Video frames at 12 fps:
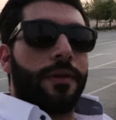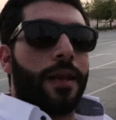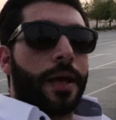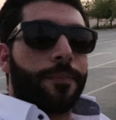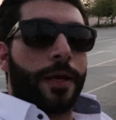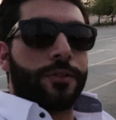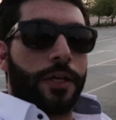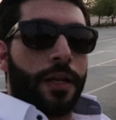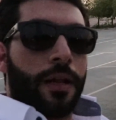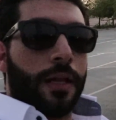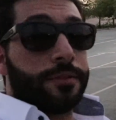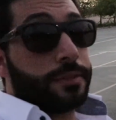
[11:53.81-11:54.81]
like my
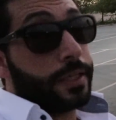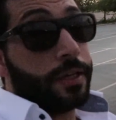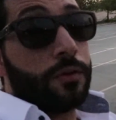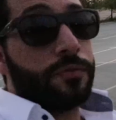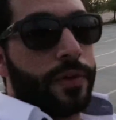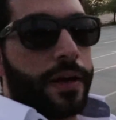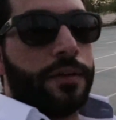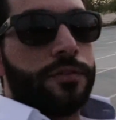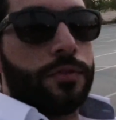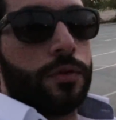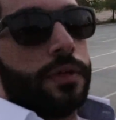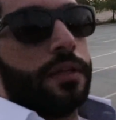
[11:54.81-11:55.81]
channel, and see you very
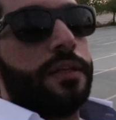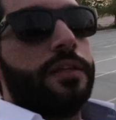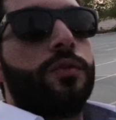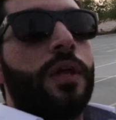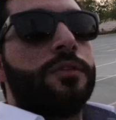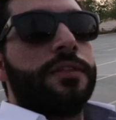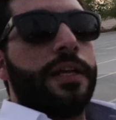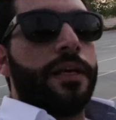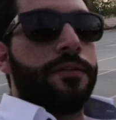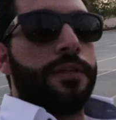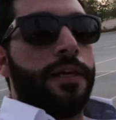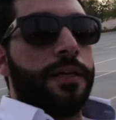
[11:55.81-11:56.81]
soon in the
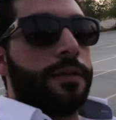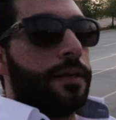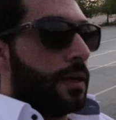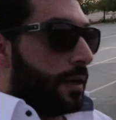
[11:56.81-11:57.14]
2018